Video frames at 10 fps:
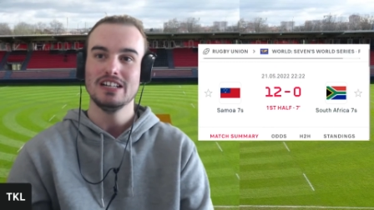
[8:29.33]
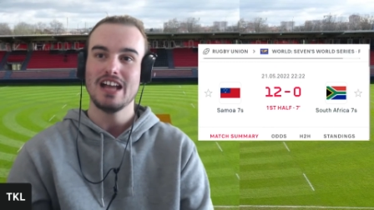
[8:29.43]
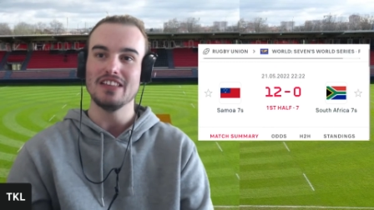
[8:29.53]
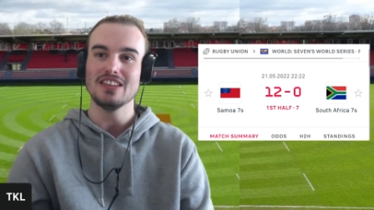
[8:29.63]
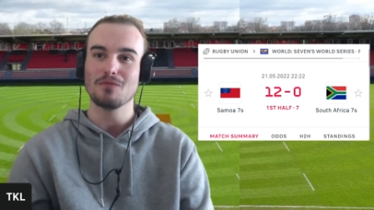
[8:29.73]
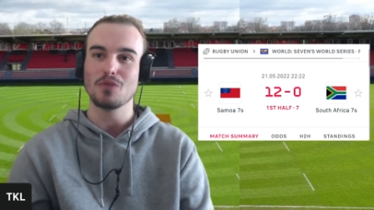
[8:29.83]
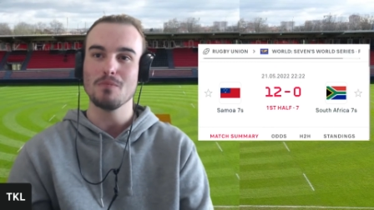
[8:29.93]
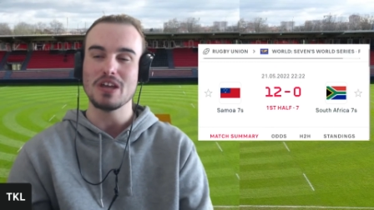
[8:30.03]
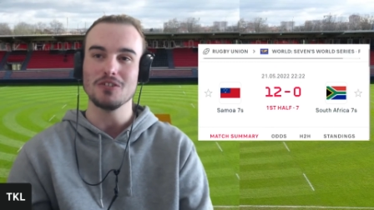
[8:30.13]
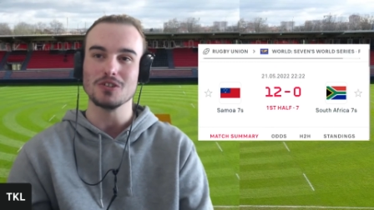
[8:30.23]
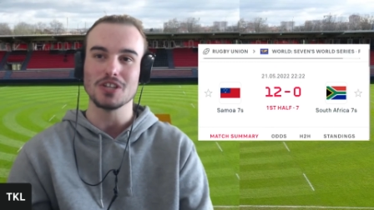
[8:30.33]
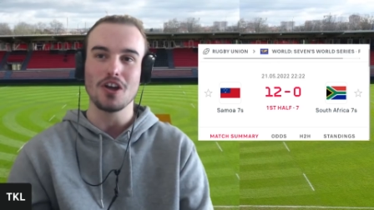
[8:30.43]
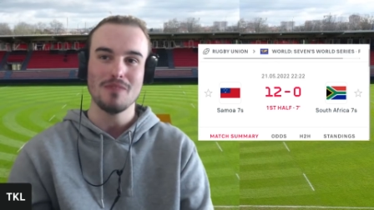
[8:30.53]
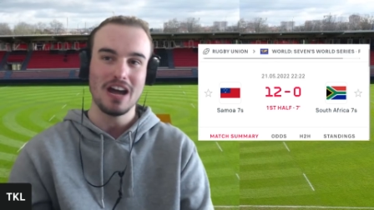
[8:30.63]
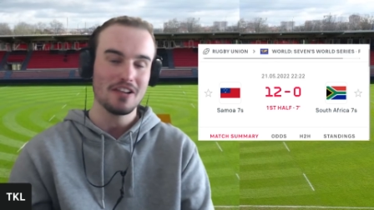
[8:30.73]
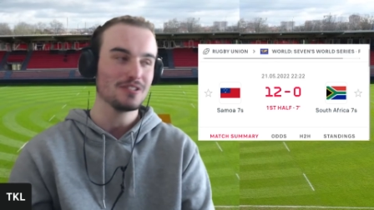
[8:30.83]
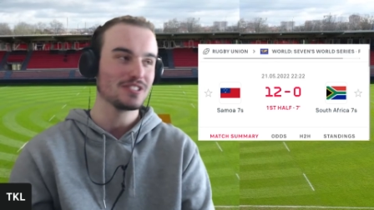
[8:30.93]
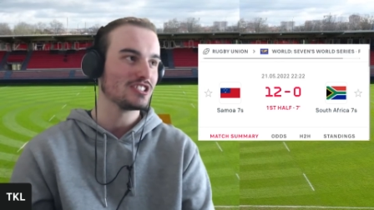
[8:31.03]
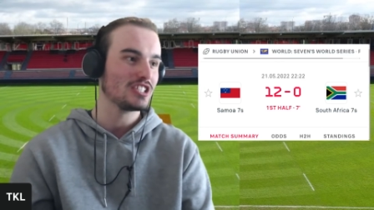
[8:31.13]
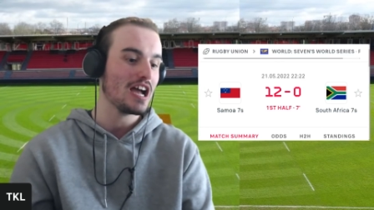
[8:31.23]
And their front bench, and also go Manu,
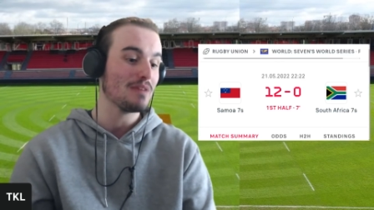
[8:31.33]
says Charm.